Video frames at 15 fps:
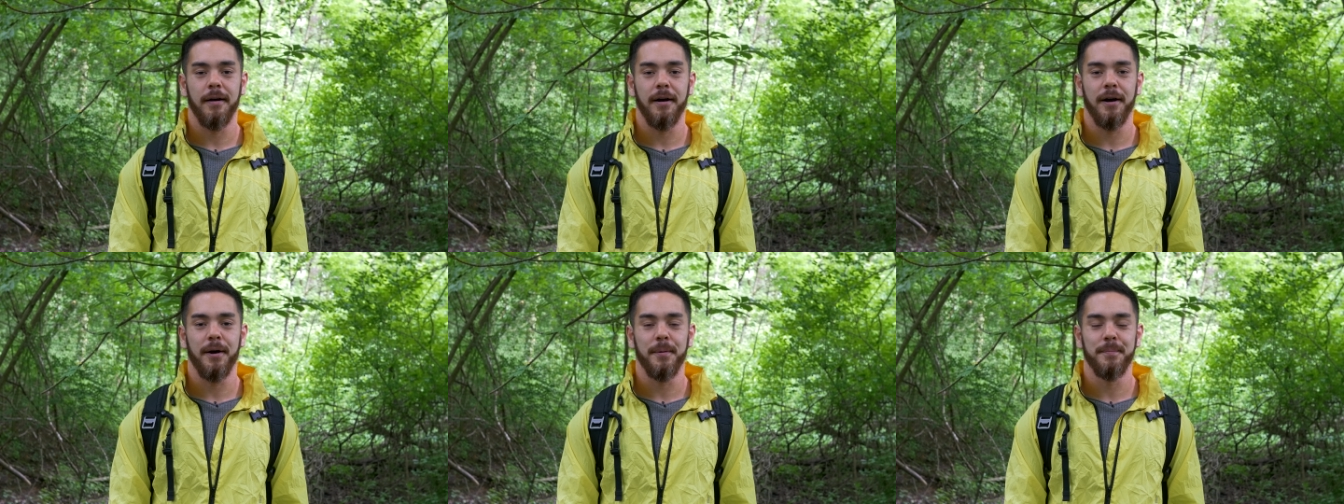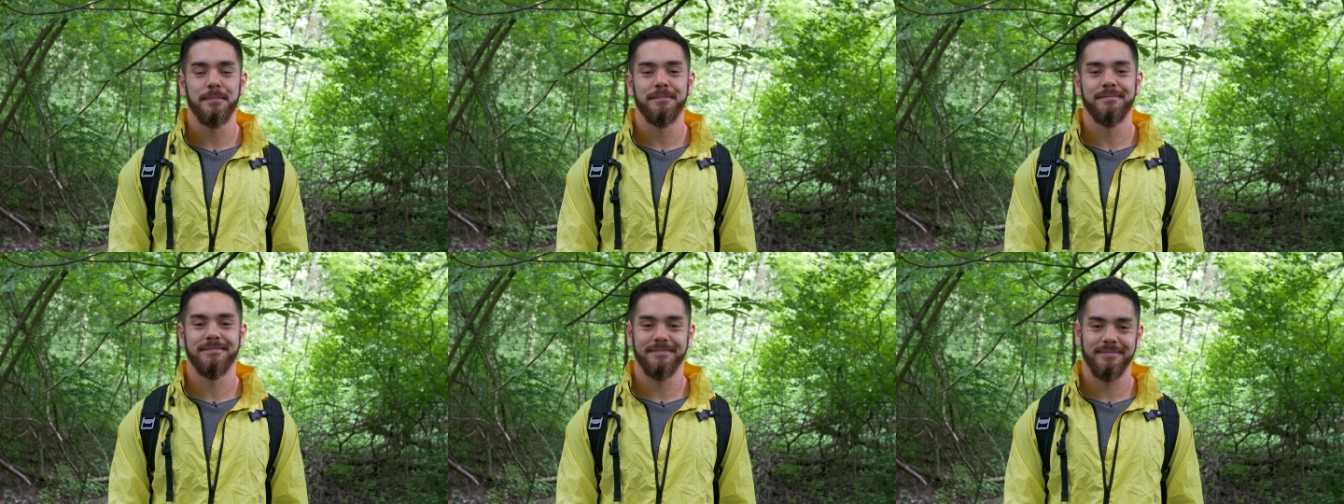Um,
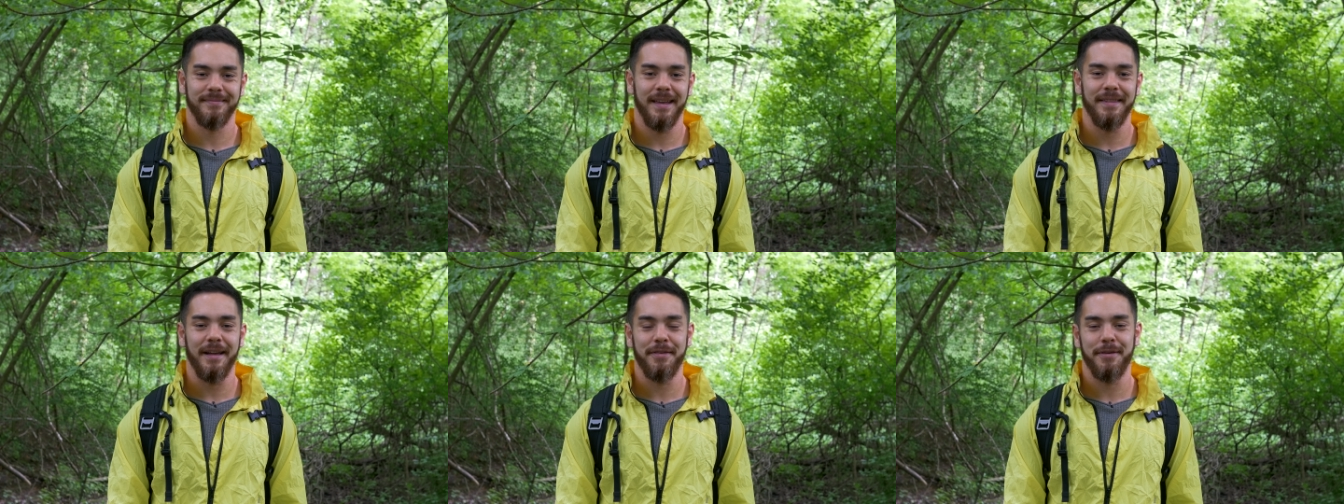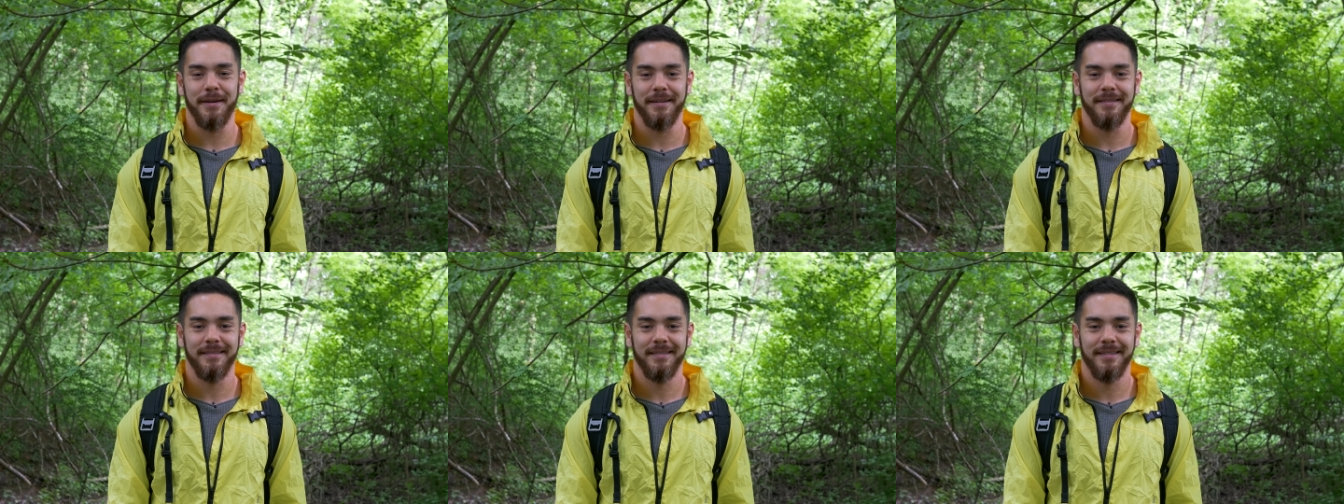and that's
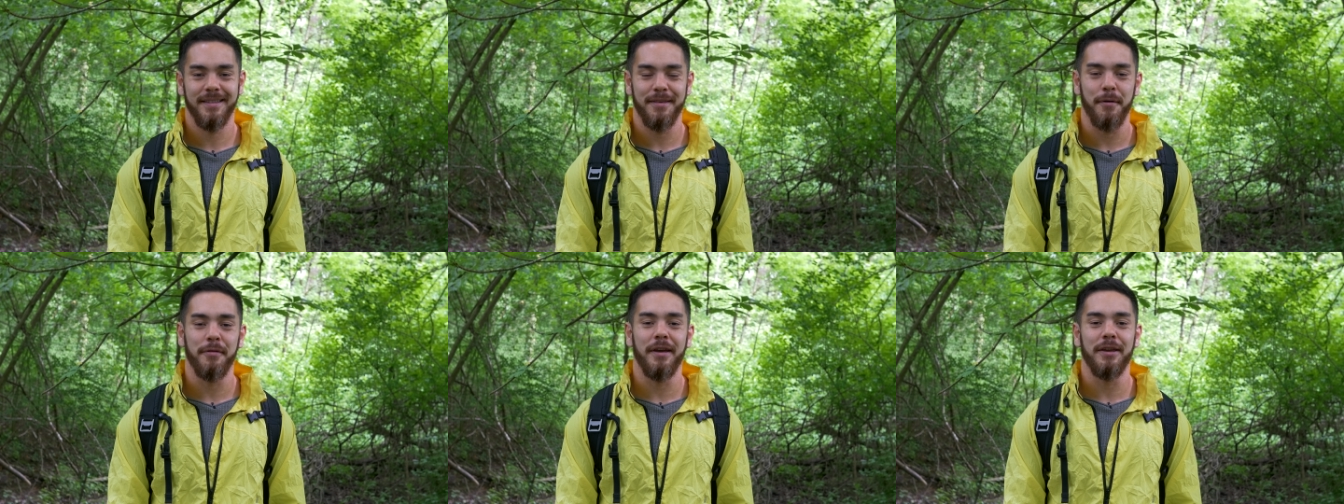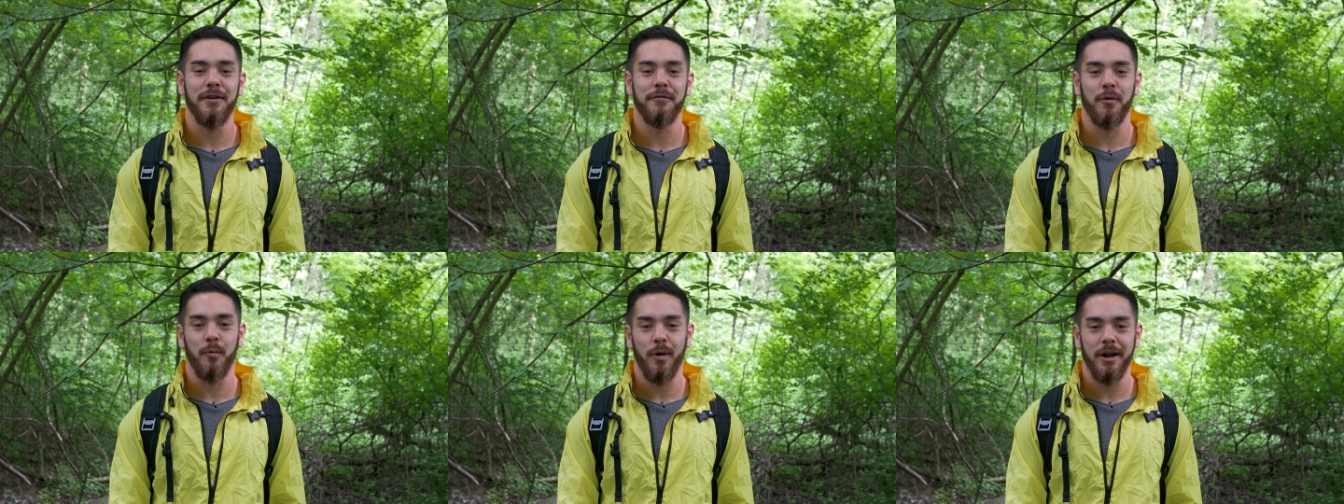it. So thank
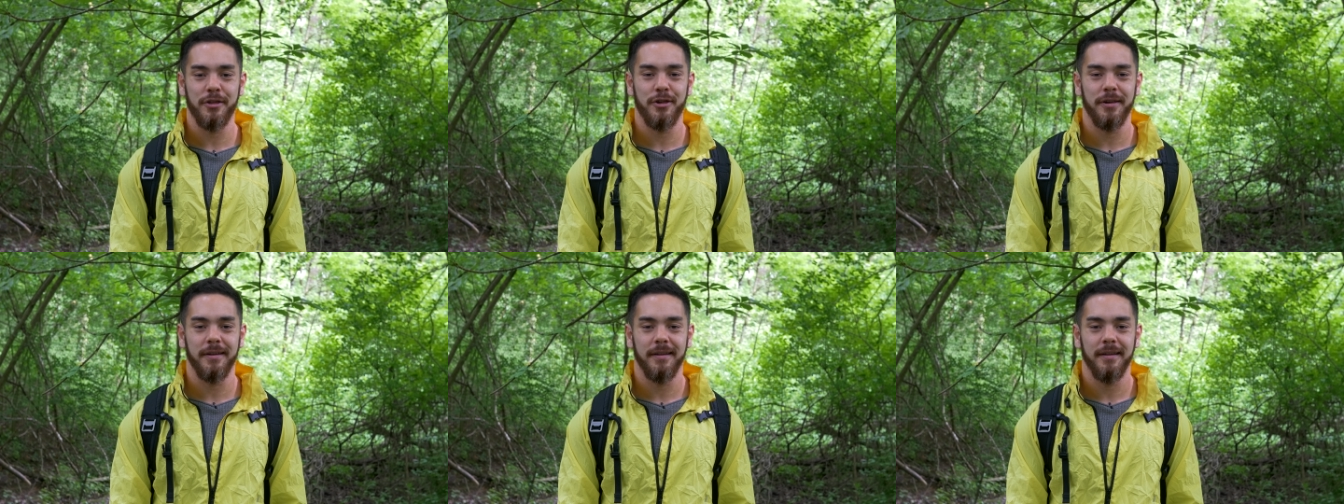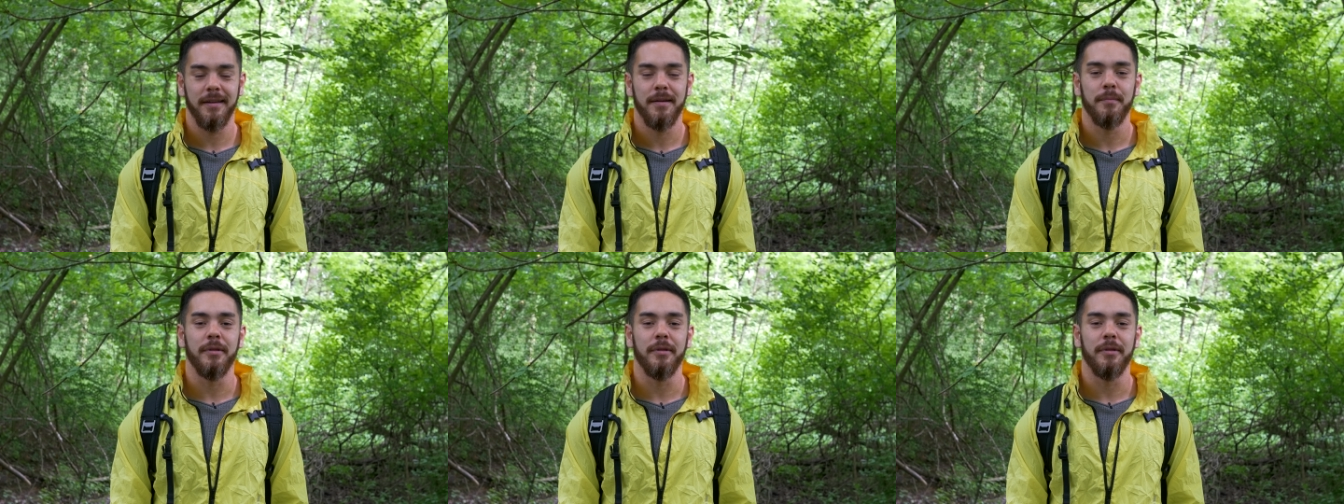you for watching.